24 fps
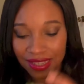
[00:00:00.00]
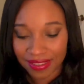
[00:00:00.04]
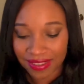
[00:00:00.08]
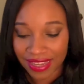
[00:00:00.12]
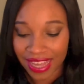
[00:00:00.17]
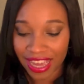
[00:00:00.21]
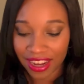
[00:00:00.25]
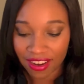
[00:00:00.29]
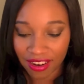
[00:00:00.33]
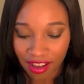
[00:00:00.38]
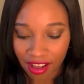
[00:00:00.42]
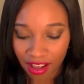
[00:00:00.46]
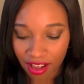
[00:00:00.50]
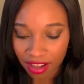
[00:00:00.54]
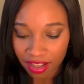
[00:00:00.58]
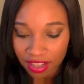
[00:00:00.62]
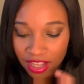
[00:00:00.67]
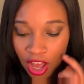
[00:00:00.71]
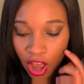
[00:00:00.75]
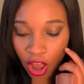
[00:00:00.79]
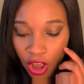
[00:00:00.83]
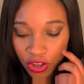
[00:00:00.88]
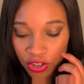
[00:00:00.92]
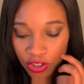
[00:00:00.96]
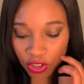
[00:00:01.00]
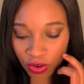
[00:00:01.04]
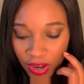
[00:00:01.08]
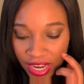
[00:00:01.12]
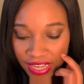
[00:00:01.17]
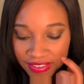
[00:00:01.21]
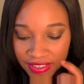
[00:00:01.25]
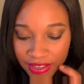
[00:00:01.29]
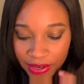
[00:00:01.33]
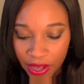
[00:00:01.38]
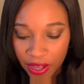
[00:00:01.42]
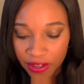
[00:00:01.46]
this at all. So
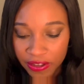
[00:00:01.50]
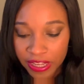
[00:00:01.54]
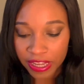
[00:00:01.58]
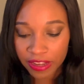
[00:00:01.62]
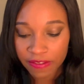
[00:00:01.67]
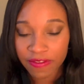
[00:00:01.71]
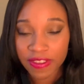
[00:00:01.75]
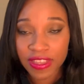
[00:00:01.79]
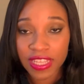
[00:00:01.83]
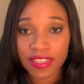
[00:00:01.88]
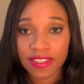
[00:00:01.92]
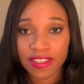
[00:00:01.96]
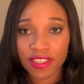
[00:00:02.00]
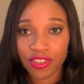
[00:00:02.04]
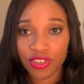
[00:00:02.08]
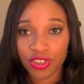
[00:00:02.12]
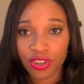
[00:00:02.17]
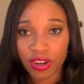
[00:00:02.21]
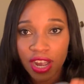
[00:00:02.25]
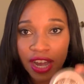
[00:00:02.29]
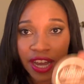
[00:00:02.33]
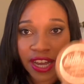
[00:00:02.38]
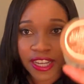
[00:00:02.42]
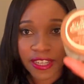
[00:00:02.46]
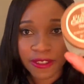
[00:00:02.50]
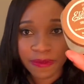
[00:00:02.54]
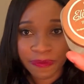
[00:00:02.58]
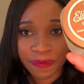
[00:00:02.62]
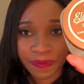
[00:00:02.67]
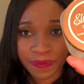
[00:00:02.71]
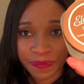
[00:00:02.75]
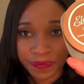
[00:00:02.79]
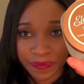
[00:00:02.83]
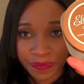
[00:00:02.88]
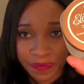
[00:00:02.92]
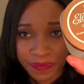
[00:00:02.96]
I said I'll give this a try.
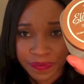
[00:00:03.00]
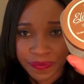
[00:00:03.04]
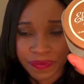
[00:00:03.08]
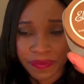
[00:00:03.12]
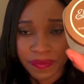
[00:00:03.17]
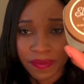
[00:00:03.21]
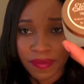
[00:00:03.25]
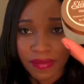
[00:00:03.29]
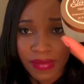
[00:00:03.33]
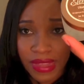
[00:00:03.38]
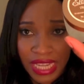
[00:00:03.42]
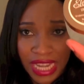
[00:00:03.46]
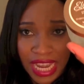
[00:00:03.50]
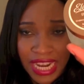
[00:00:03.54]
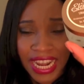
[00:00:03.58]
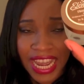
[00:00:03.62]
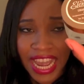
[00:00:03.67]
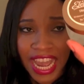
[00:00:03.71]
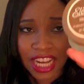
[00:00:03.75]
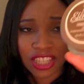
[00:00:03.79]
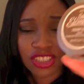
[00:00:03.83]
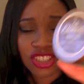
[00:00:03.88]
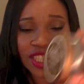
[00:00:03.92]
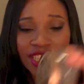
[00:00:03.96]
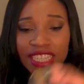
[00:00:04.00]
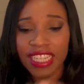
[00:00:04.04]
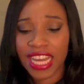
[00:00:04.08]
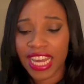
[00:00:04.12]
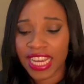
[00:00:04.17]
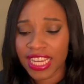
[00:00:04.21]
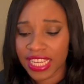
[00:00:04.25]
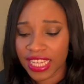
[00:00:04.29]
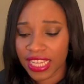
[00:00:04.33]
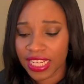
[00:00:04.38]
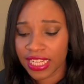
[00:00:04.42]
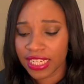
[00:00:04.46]
And I actually
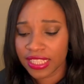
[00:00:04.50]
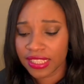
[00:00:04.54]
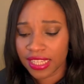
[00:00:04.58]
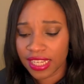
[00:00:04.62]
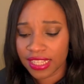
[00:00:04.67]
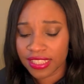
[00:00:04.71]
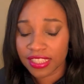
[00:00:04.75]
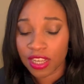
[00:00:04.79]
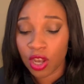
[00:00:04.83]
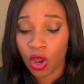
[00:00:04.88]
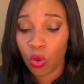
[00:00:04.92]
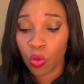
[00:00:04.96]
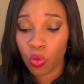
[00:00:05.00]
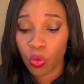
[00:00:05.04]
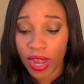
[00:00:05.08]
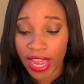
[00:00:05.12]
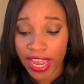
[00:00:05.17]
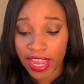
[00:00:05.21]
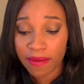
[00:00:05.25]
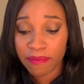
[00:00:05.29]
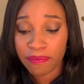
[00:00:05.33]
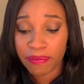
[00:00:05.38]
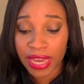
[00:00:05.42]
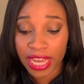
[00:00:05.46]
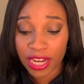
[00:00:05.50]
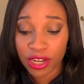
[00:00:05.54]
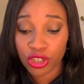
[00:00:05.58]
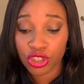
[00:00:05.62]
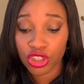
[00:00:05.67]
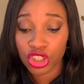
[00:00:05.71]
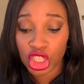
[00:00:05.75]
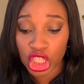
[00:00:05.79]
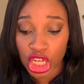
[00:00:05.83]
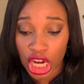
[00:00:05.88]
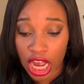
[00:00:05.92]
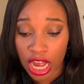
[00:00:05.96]
like it. It does a way
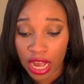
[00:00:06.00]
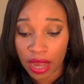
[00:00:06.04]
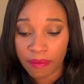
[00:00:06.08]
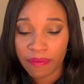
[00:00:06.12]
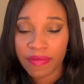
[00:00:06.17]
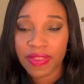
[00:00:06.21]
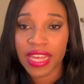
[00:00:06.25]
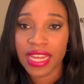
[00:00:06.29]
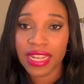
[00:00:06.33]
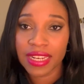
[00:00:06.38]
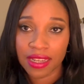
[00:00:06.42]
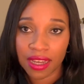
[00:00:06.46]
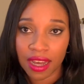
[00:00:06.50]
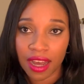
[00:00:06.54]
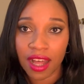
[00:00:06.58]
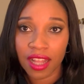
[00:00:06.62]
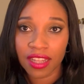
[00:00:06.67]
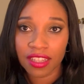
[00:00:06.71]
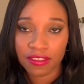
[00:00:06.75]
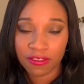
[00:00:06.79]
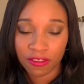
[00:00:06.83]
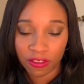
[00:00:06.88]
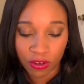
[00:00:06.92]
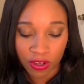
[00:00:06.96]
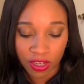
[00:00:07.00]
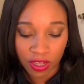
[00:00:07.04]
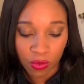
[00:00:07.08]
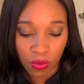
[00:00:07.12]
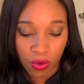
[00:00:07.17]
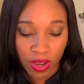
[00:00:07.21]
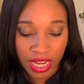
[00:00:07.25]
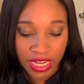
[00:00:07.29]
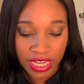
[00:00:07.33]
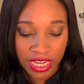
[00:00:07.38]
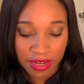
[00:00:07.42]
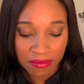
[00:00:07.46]
better job than the olive oil
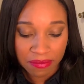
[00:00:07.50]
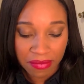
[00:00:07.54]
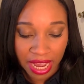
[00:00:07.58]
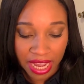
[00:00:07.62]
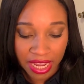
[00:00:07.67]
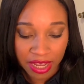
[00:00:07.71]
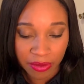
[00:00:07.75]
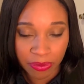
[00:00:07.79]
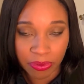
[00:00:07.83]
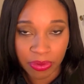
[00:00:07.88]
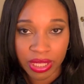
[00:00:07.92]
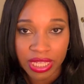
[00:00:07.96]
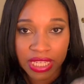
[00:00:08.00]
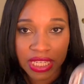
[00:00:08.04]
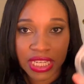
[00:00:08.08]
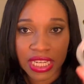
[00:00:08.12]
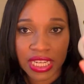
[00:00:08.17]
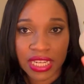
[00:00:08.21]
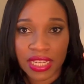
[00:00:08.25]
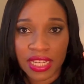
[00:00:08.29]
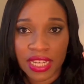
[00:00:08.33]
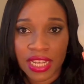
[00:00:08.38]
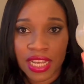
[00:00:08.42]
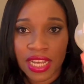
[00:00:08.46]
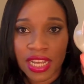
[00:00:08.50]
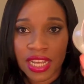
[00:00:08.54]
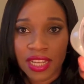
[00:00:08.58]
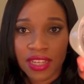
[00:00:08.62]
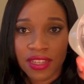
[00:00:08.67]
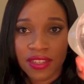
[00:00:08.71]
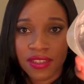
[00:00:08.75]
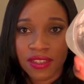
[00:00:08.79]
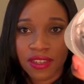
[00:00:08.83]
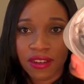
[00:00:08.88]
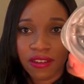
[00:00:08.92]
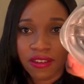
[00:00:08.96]
one, in my opinion.
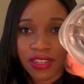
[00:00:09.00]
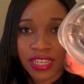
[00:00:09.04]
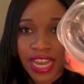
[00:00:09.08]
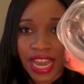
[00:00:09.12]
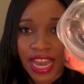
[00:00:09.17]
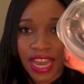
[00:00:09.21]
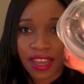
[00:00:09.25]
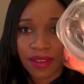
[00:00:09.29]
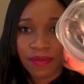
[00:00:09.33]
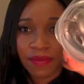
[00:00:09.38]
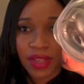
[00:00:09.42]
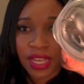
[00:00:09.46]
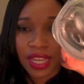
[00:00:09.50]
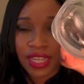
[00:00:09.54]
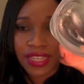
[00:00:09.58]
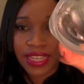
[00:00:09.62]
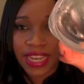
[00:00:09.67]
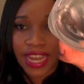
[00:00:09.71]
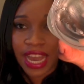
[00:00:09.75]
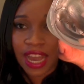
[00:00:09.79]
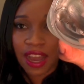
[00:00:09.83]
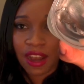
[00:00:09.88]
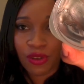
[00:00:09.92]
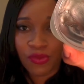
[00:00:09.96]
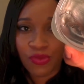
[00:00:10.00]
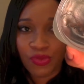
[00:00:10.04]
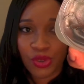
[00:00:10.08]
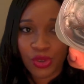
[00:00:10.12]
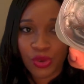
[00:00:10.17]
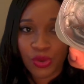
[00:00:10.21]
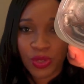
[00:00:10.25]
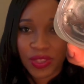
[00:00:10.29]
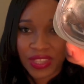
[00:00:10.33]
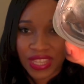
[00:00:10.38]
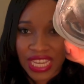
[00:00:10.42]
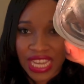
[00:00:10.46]
So yeah. Now,
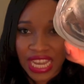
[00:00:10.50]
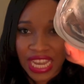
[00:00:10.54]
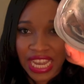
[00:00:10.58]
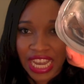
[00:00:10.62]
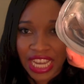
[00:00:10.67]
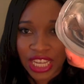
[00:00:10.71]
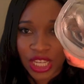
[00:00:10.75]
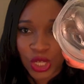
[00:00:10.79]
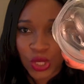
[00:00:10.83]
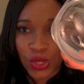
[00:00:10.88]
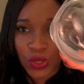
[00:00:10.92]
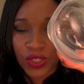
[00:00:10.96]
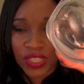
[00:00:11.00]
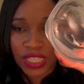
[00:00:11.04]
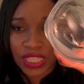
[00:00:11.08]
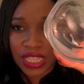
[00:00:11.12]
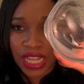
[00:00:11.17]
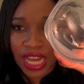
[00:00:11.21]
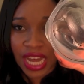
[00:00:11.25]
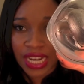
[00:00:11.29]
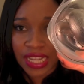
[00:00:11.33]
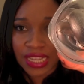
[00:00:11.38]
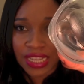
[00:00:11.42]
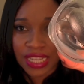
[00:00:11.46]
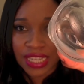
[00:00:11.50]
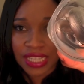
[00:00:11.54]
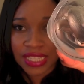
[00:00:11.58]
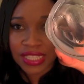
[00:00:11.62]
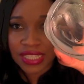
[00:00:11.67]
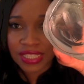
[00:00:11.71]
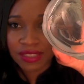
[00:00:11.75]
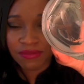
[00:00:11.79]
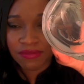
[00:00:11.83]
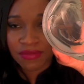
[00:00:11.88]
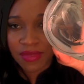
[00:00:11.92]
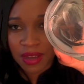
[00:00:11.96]
you would think I used a lot of
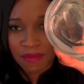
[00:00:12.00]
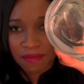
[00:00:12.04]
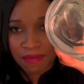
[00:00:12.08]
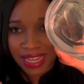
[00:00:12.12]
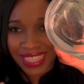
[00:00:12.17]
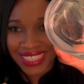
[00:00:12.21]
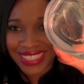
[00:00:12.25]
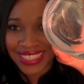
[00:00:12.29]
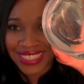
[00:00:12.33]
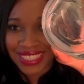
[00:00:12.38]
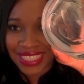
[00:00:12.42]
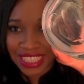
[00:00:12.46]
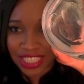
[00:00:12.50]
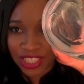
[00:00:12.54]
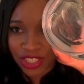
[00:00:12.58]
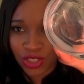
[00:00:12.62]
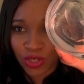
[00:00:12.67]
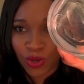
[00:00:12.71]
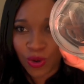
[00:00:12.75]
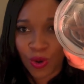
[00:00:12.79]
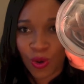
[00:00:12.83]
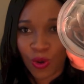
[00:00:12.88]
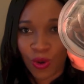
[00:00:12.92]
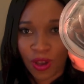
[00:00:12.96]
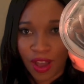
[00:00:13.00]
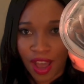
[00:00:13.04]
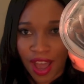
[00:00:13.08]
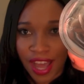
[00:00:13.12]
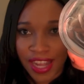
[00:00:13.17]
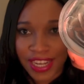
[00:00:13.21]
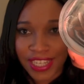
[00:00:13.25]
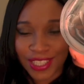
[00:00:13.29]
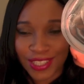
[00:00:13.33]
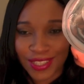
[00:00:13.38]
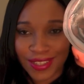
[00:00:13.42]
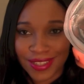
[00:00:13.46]
this. My six-year-old
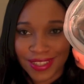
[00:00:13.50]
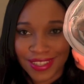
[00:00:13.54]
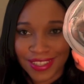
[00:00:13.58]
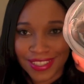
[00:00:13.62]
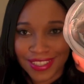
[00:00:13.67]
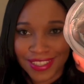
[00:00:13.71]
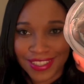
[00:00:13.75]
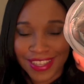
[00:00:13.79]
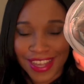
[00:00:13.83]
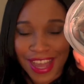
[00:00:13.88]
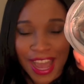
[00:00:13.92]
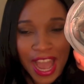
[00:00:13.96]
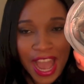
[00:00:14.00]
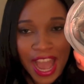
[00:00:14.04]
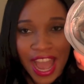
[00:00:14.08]
got into this.